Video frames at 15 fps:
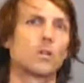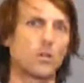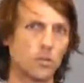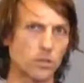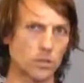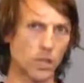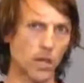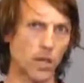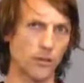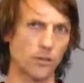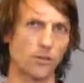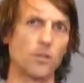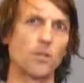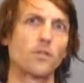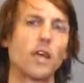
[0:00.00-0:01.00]
Good
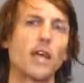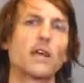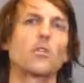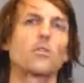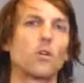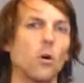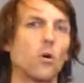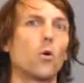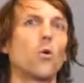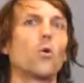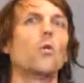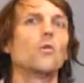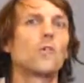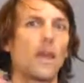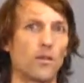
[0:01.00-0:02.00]
science takes
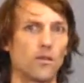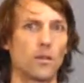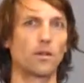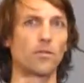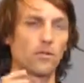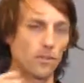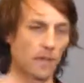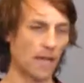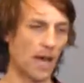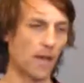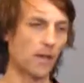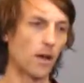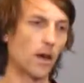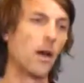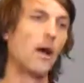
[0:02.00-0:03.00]
all the evidence
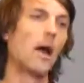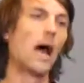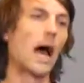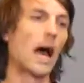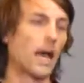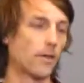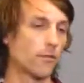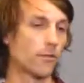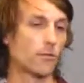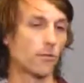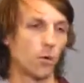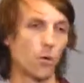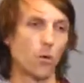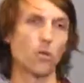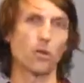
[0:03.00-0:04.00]
together and
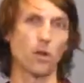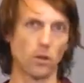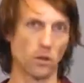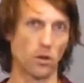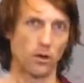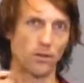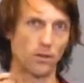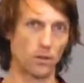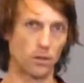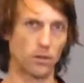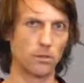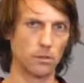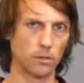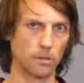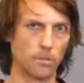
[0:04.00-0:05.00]
draws an honest
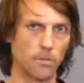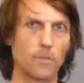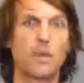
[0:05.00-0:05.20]
conclusion.